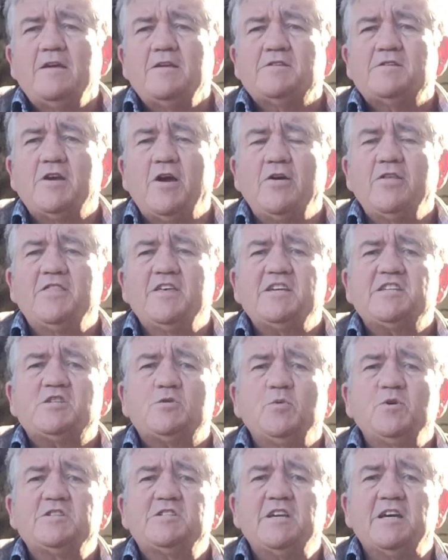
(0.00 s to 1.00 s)
So
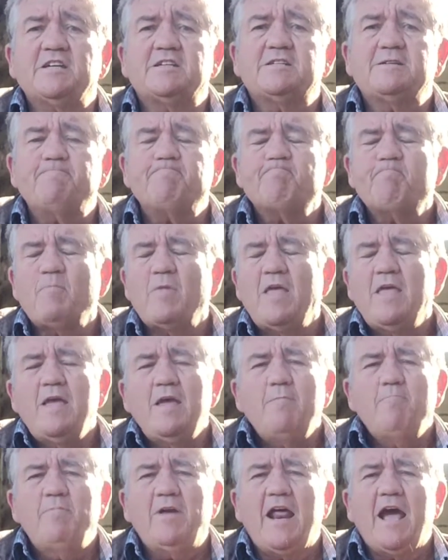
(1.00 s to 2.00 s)
this was it.
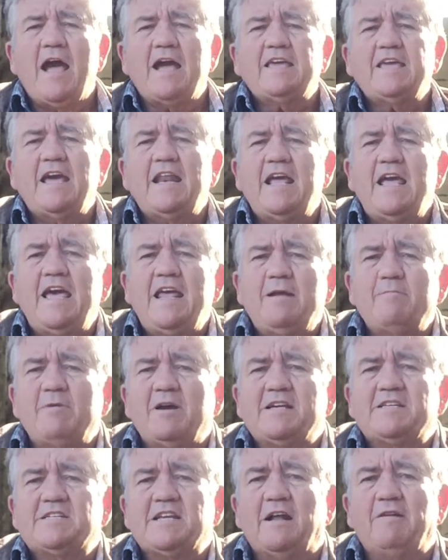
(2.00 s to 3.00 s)
But I get ahead of
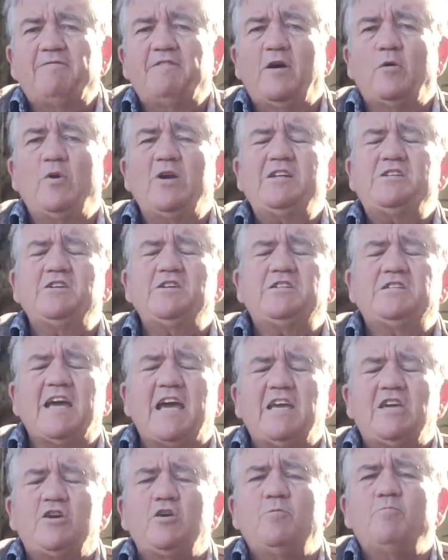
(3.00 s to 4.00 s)
myself. I want to
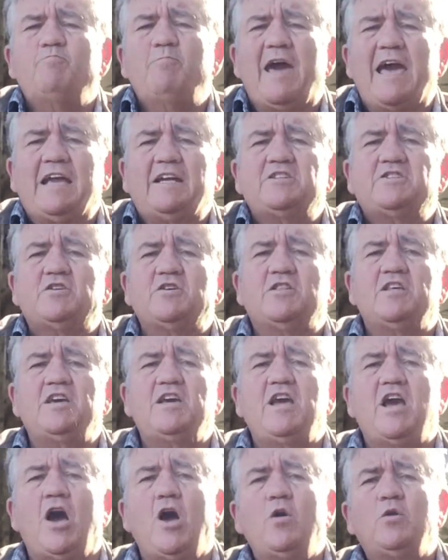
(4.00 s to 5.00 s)
take you back to
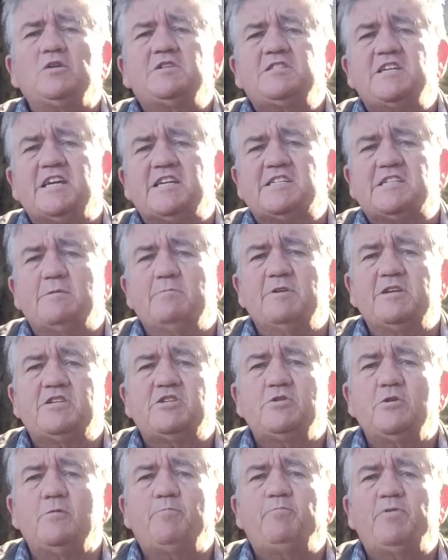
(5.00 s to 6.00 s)
the Old
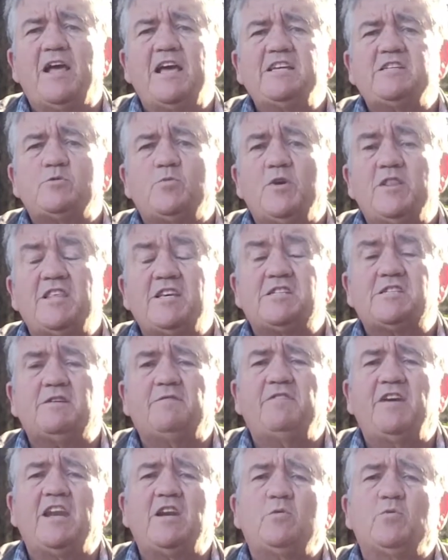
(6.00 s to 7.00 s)
Testament, to a place where this
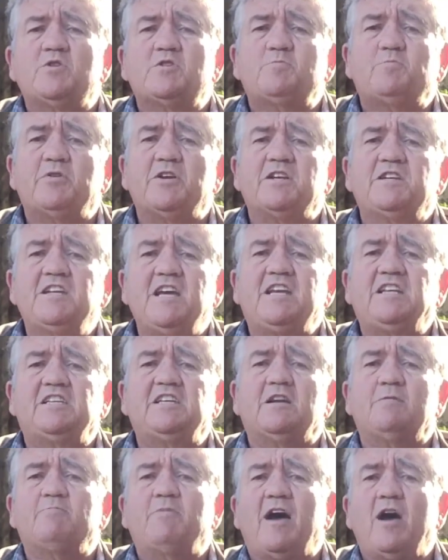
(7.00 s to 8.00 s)
event was
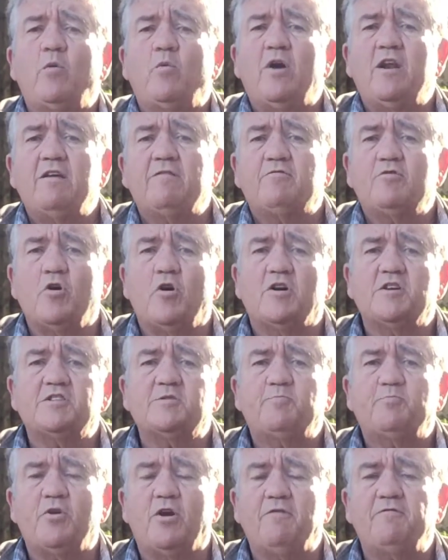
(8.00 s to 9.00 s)
predicted by one of
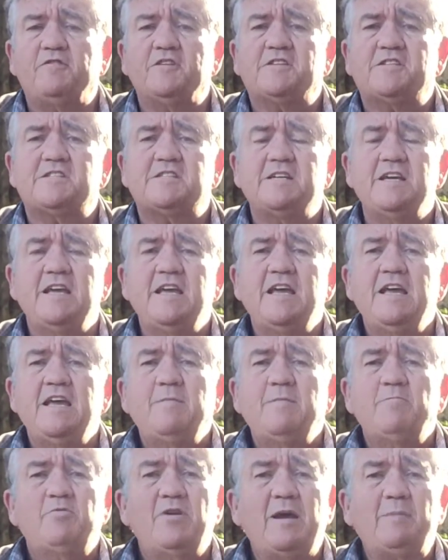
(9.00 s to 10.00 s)
God's prophets,
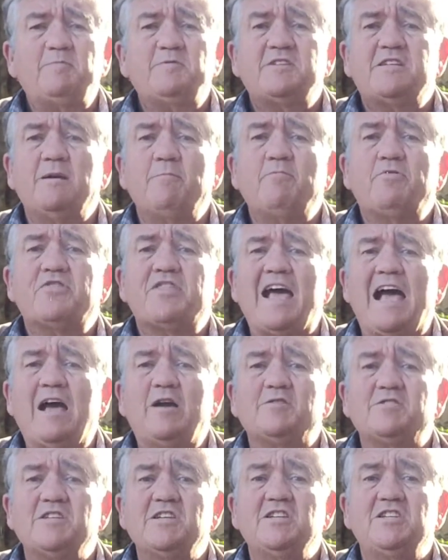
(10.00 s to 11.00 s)
perhaps some
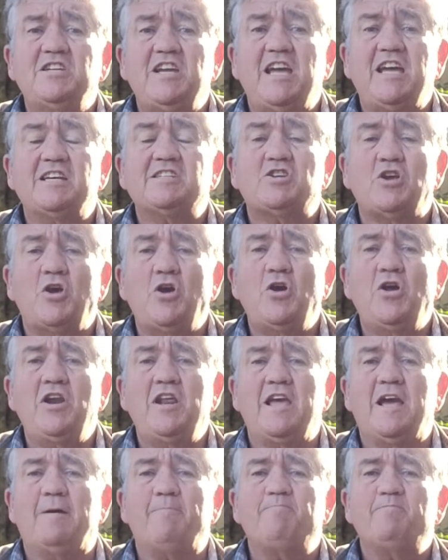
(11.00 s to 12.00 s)
1,000 years
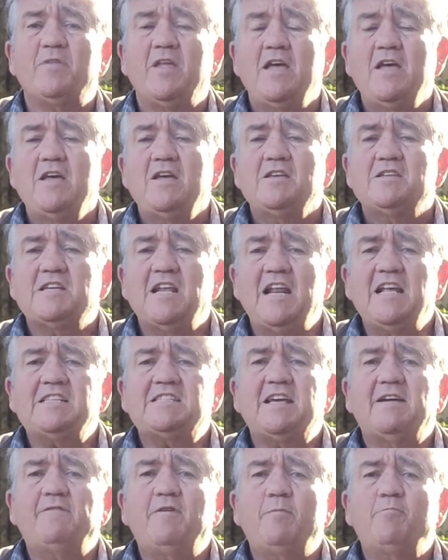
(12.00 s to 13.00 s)
earlier. So
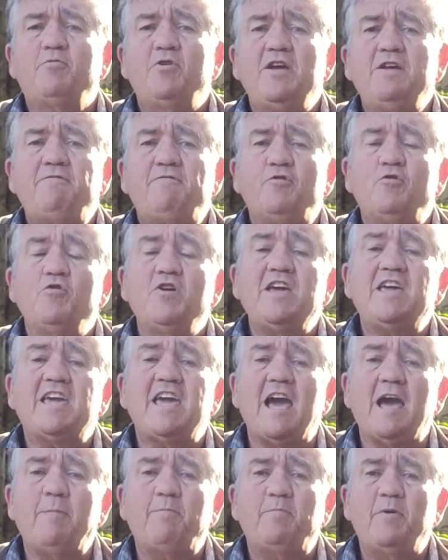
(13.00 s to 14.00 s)
let's have a brief
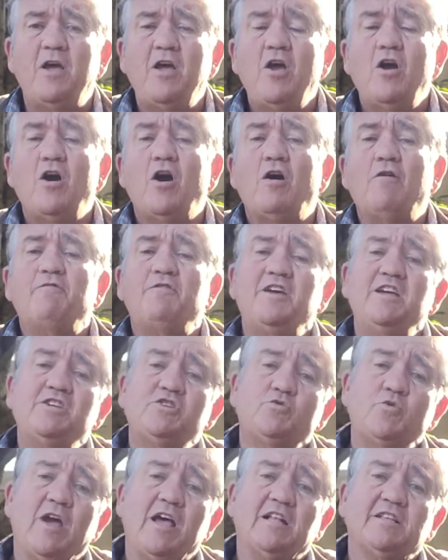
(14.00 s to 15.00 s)
recap of
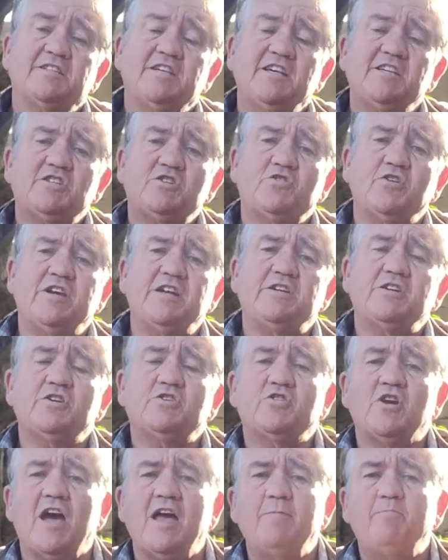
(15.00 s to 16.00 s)
Israel's history
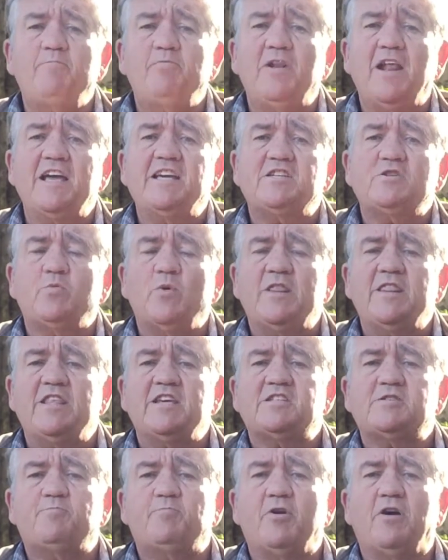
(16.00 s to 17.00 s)
to try and place when
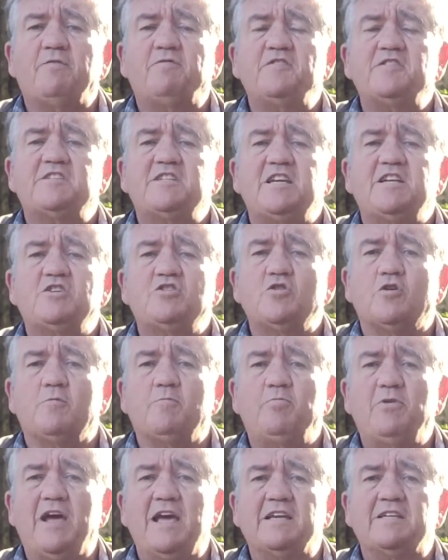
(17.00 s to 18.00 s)
this prophecy
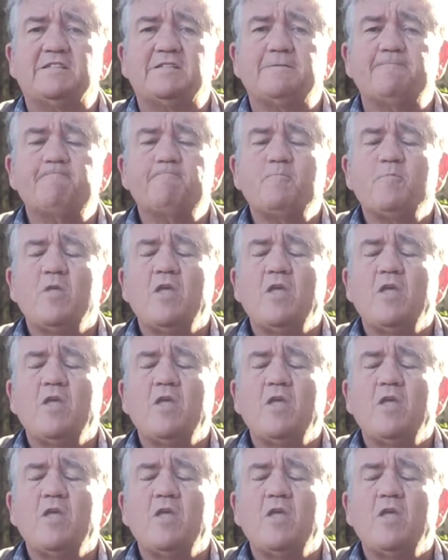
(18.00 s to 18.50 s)
took place.